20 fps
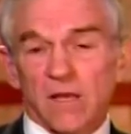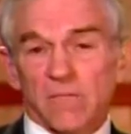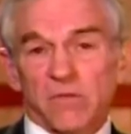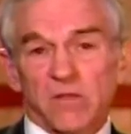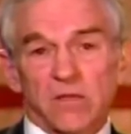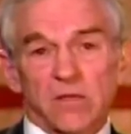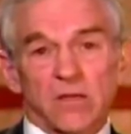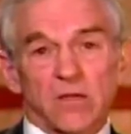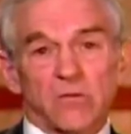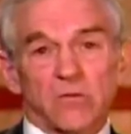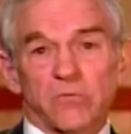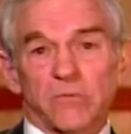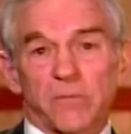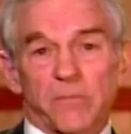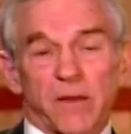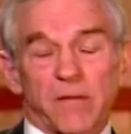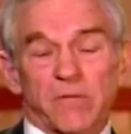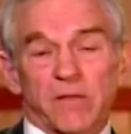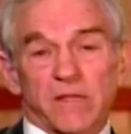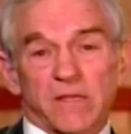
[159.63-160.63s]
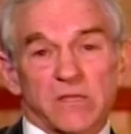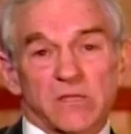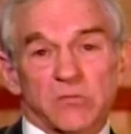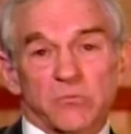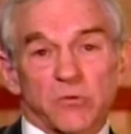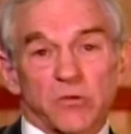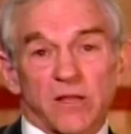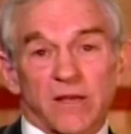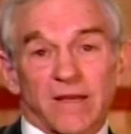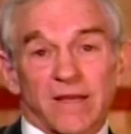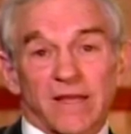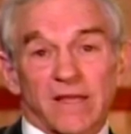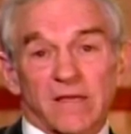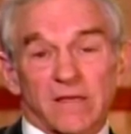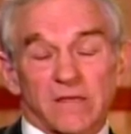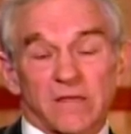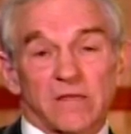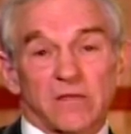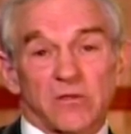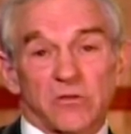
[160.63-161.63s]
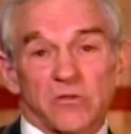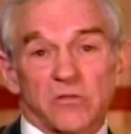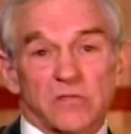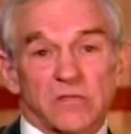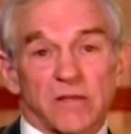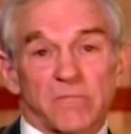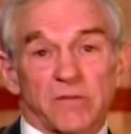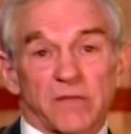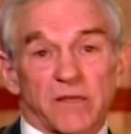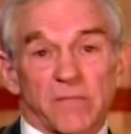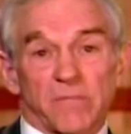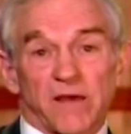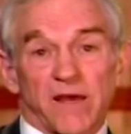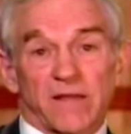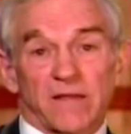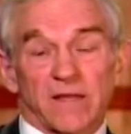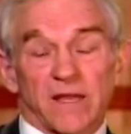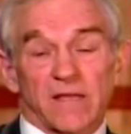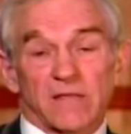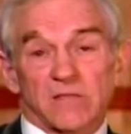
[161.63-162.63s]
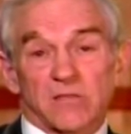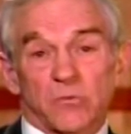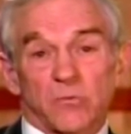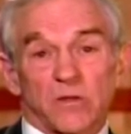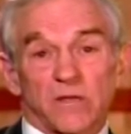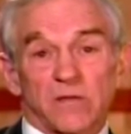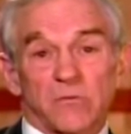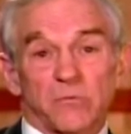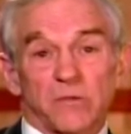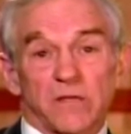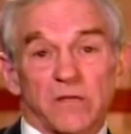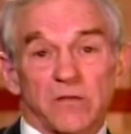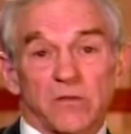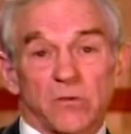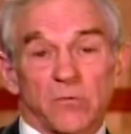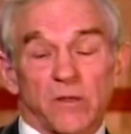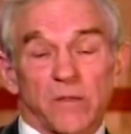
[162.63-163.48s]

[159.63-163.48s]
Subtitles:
But, you know, the Republicans were elected to do something about that, so what did we do?